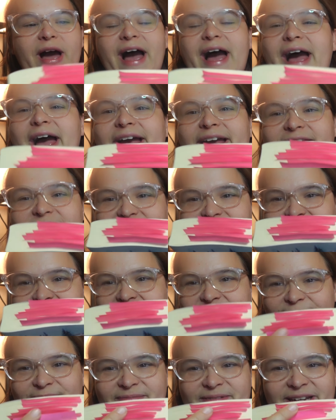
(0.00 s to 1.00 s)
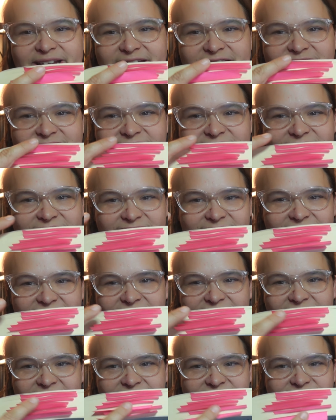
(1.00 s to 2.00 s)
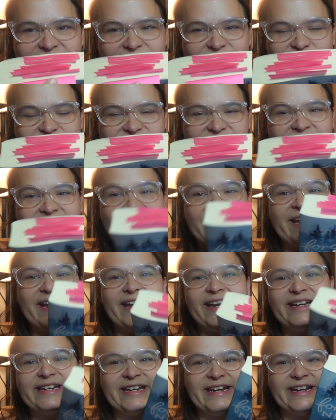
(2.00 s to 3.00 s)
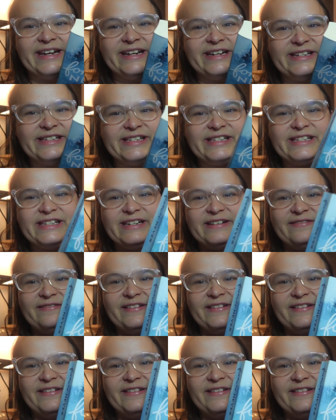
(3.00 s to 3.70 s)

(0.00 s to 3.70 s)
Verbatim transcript: I tabbed it, and so it's like 8 days to